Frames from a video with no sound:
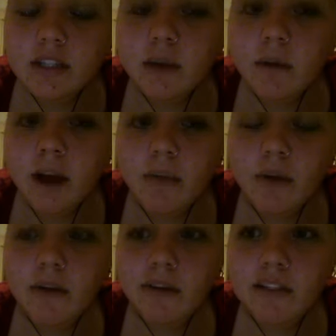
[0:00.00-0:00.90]
So I
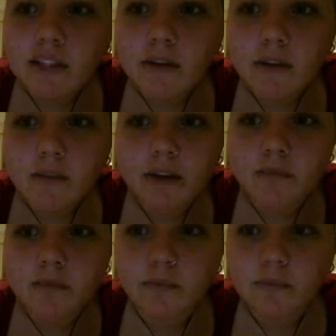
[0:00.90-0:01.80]
promise I'm going to make
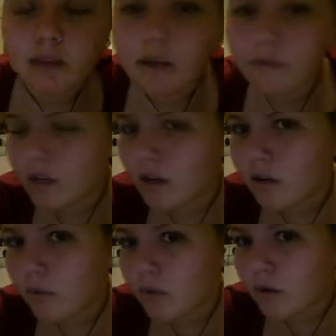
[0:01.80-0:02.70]
my
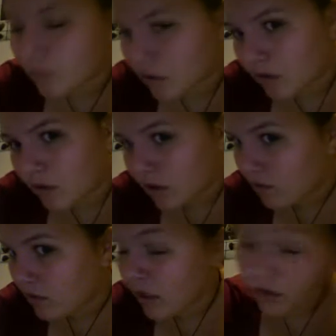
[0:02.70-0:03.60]
video tomorrow, not
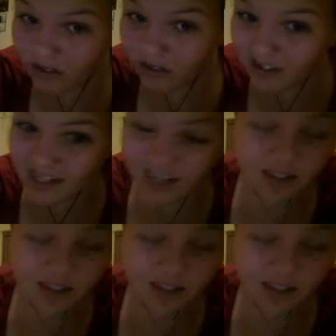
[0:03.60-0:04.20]
only earlier in the day,